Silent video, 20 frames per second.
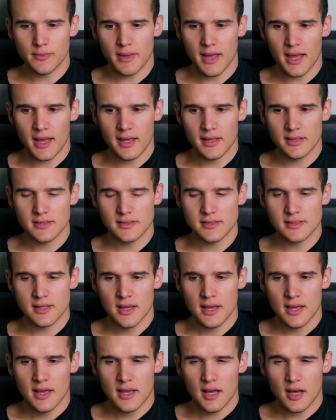has
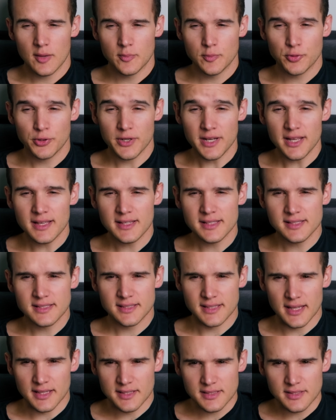a pretty
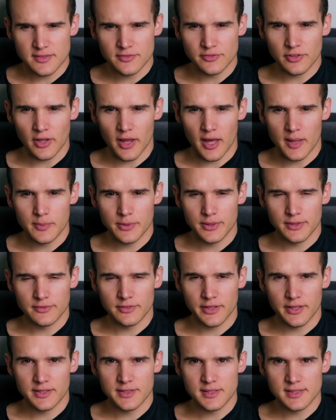extensive library of
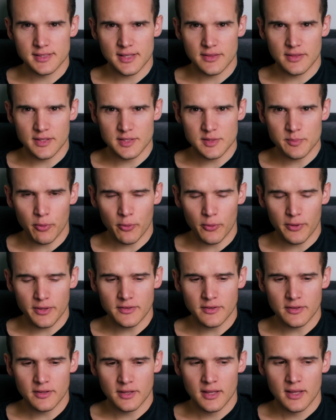lenses at this
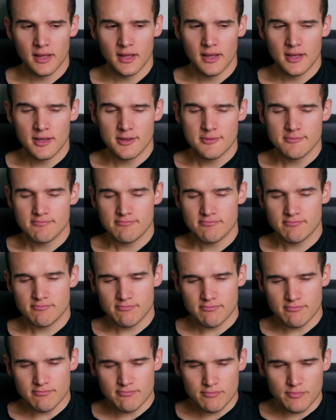point.
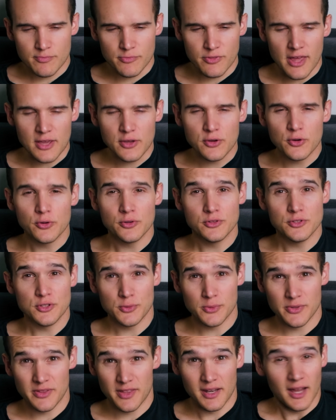They could
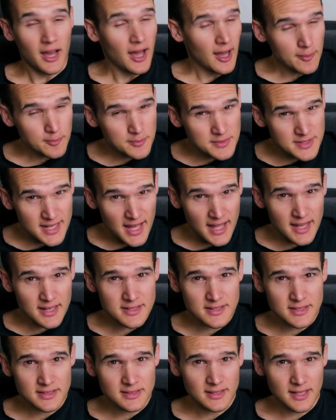do with an
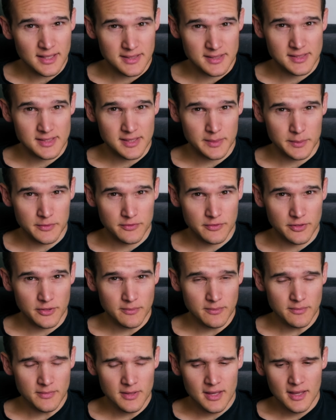update in some of
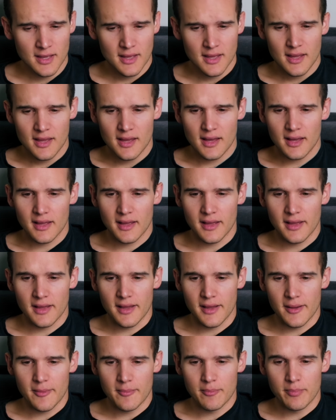them,
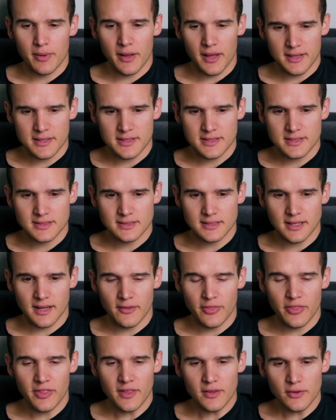but
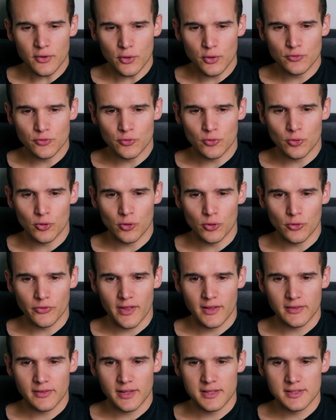I think overall
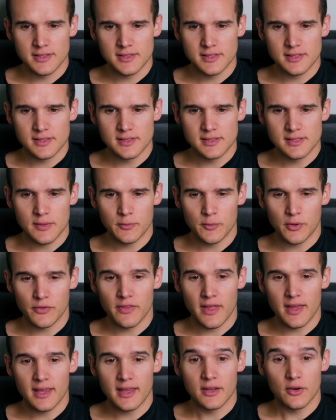their lenses and what
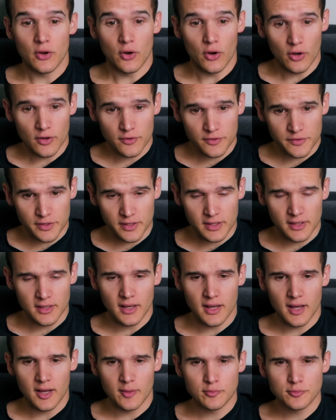they can offer
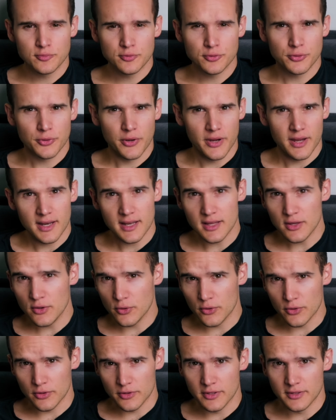are pretty
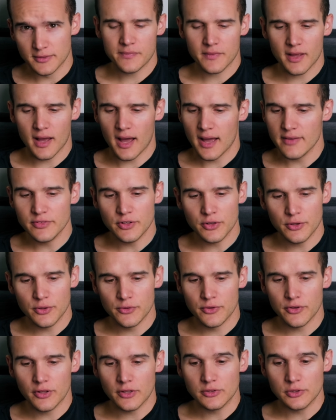good. I haven't
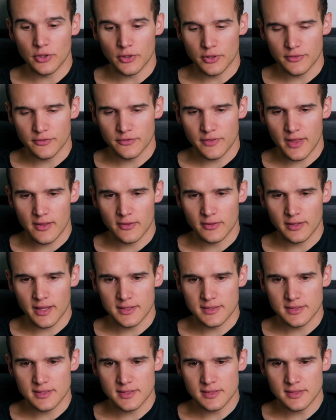owned a lot of their
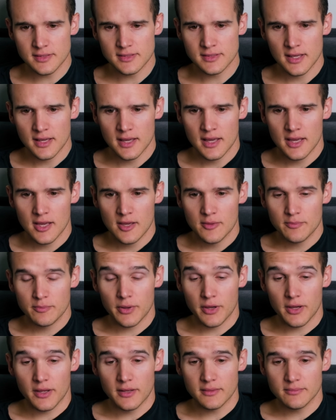lenses,
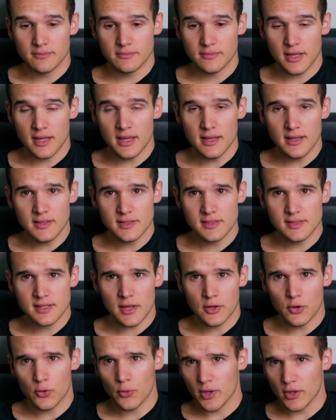but here's
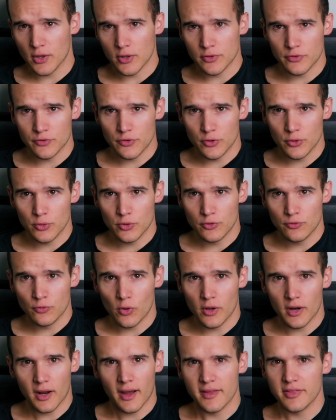a quick overview of
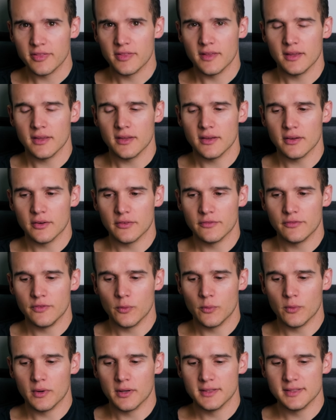what I think of the
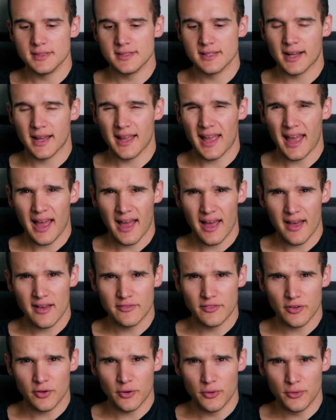ones that I
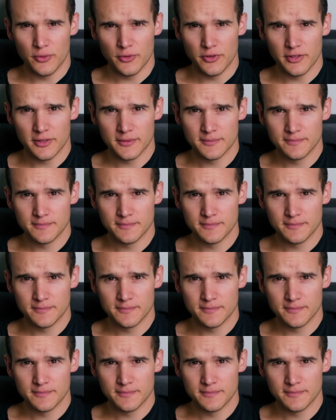have owned.